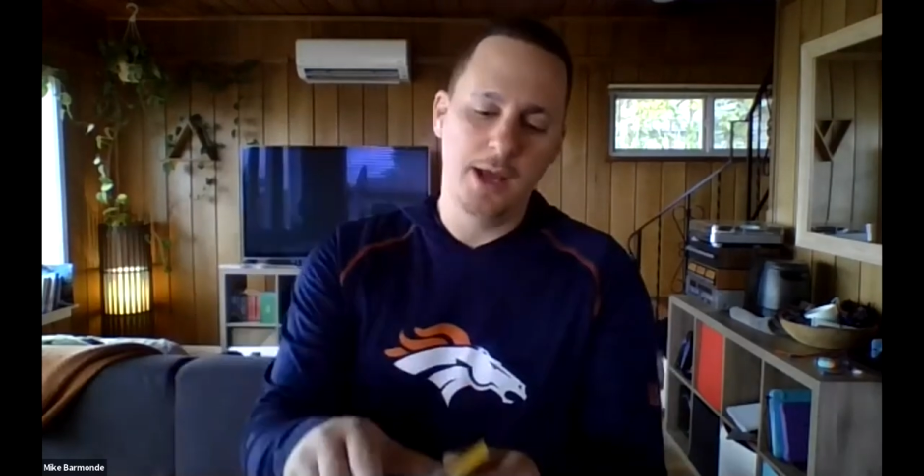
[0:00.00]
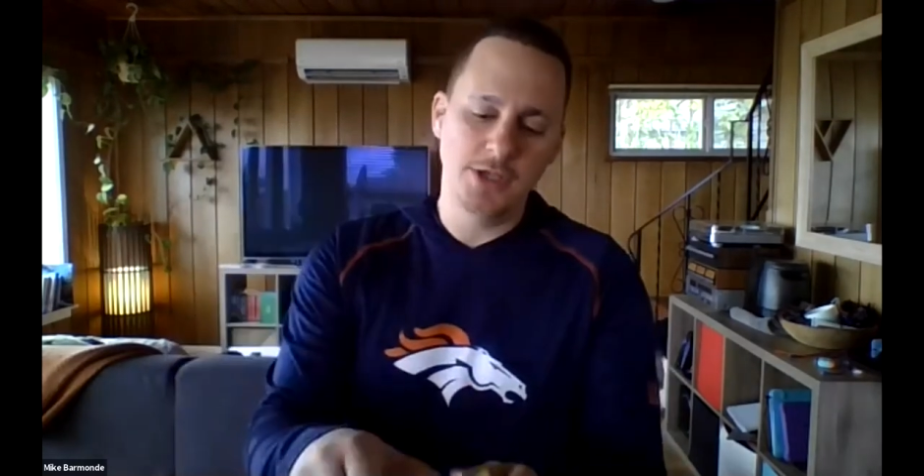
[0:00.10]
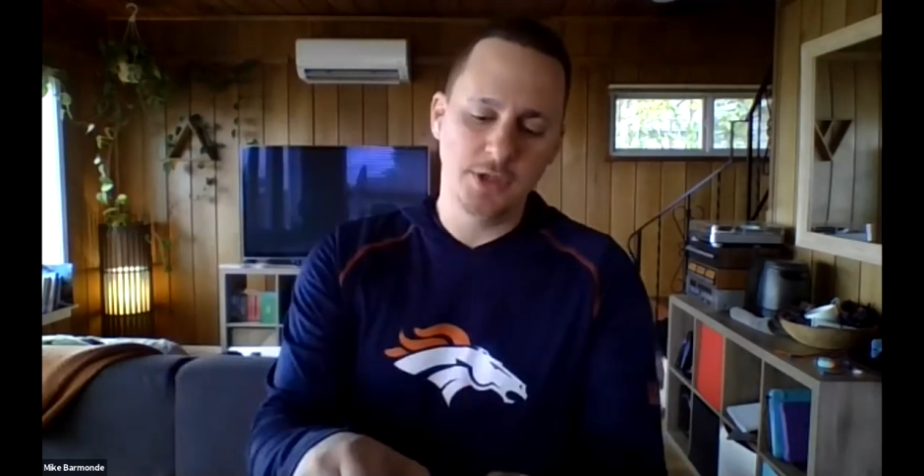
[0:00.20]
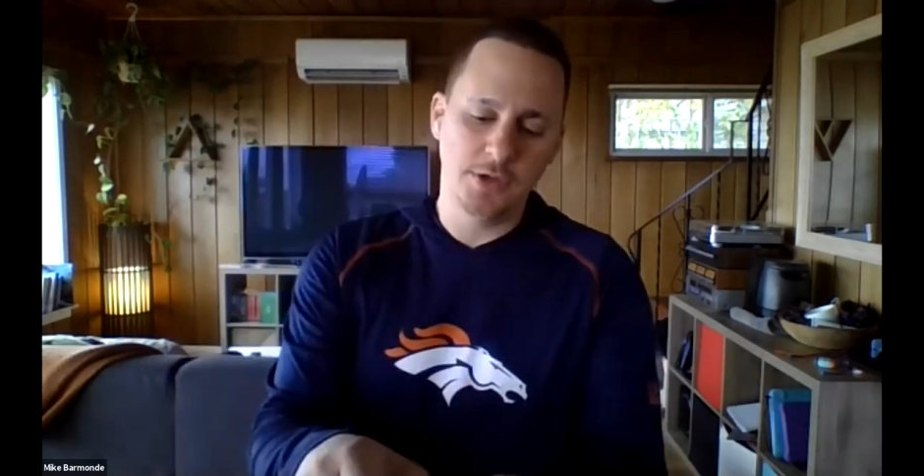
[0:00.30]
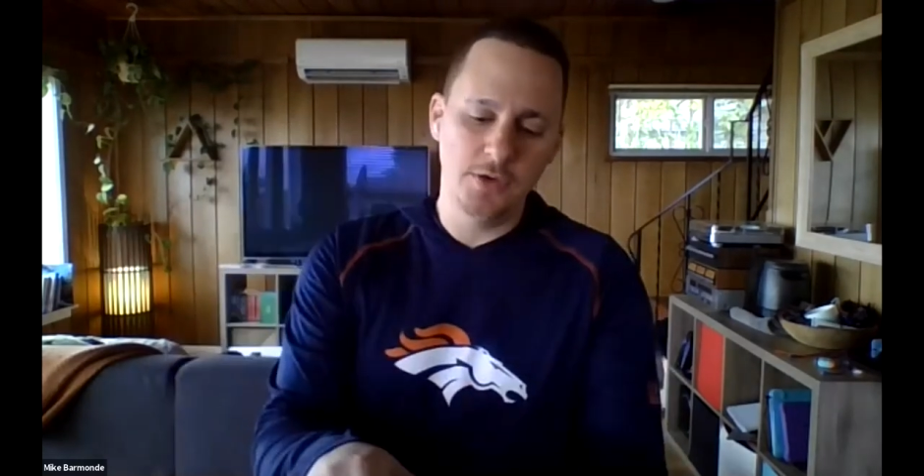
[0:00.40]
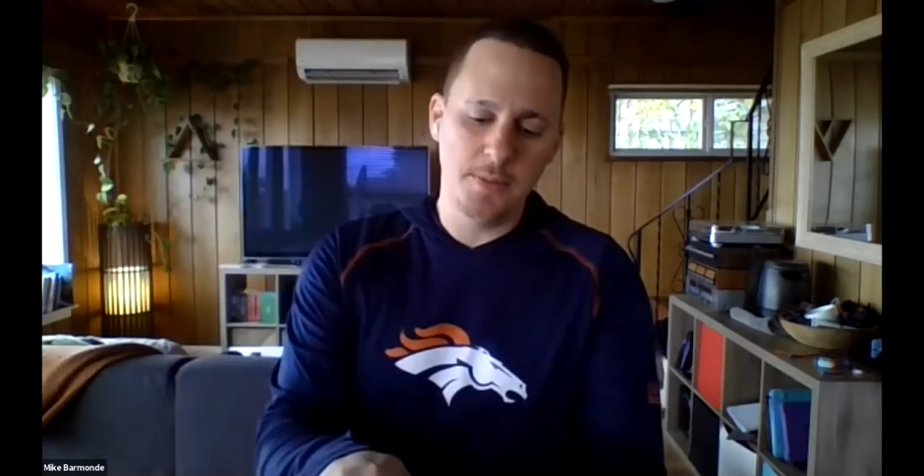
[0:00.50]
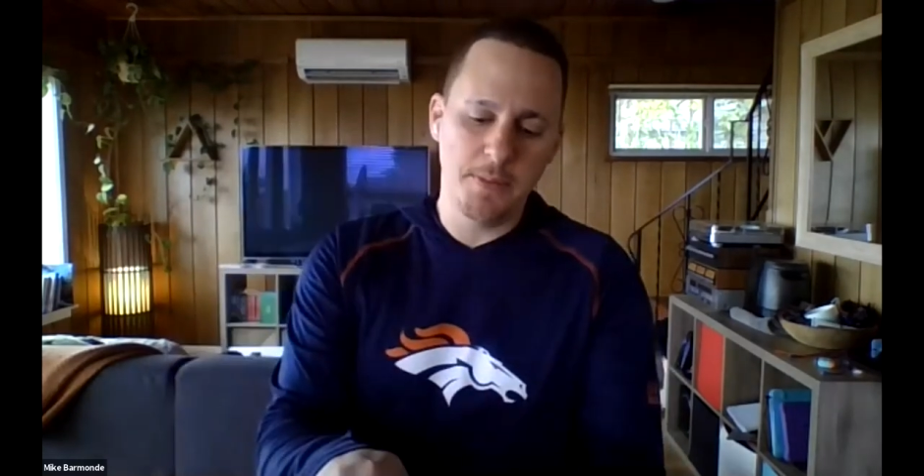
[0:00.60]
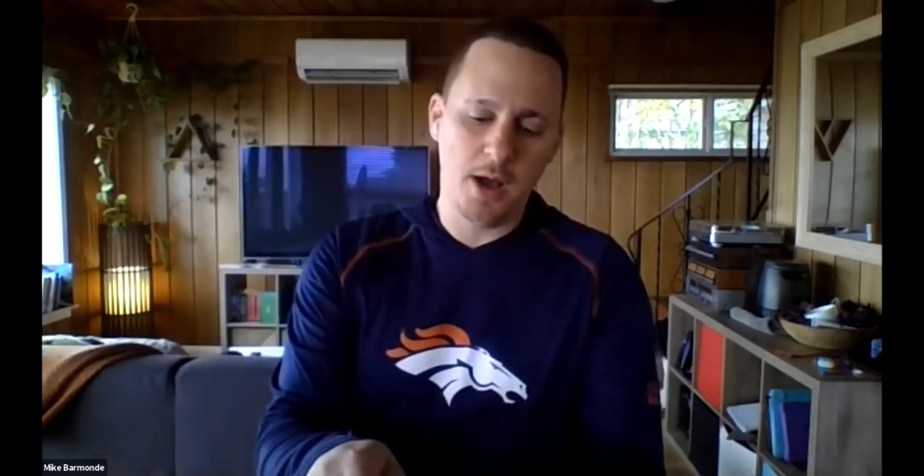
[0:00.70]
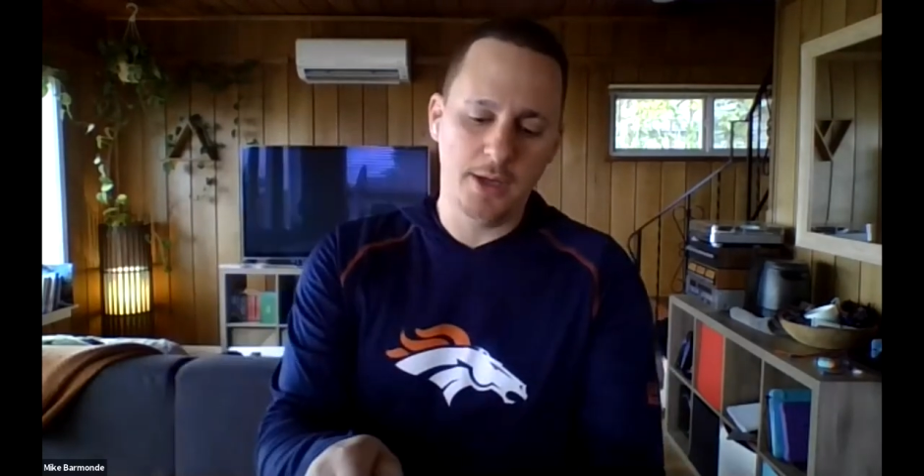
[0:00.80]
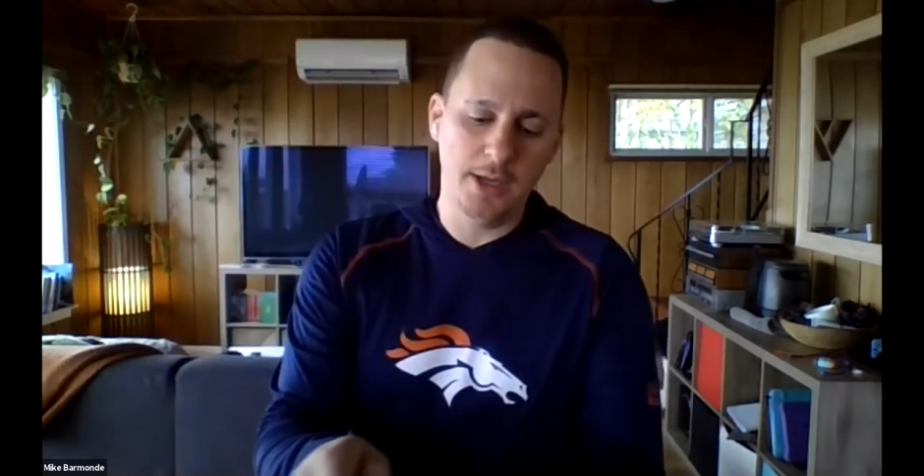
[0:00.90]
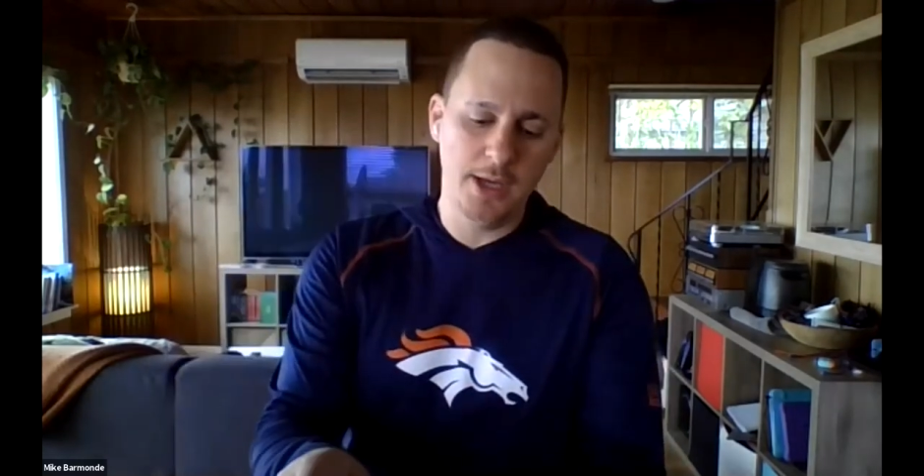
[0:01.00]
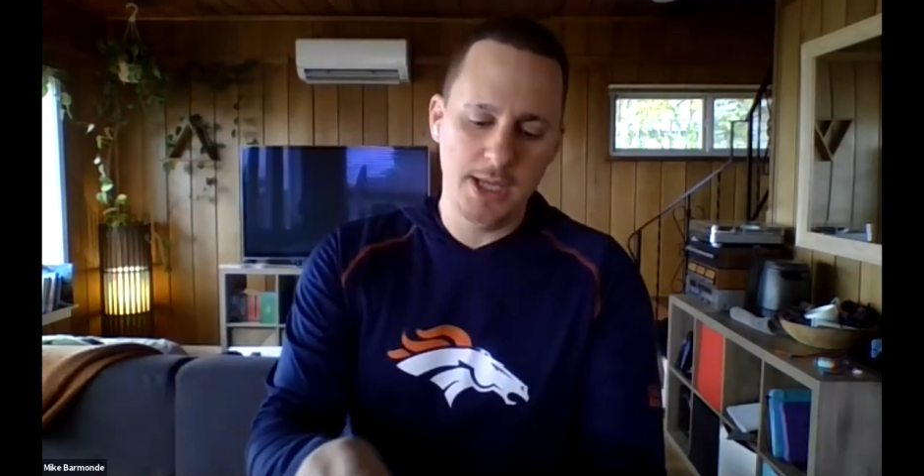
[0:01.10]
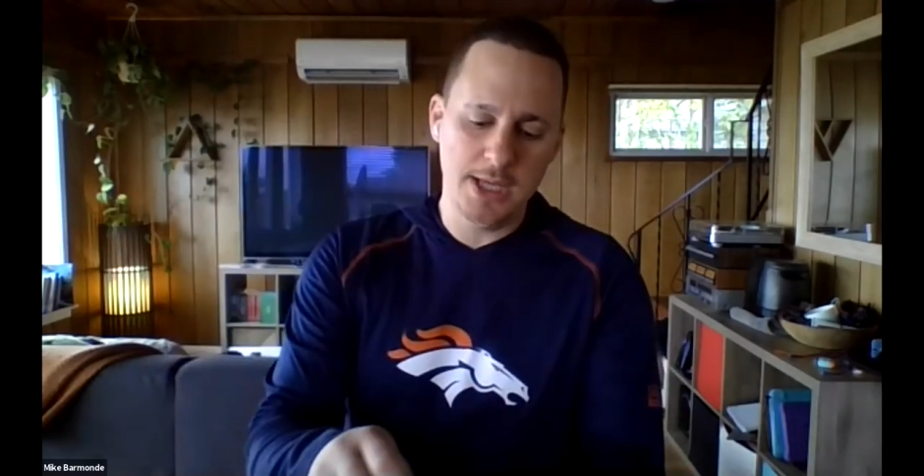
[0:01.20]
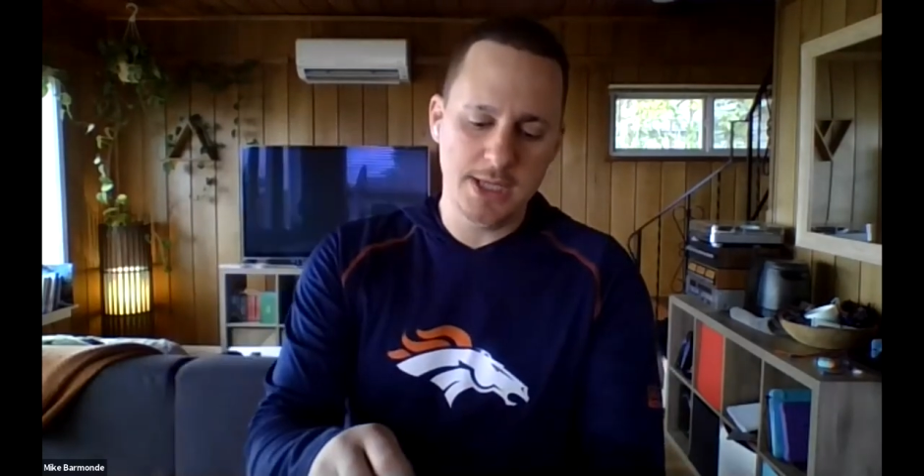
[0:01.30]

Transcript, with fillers: An IGEL UD Pocket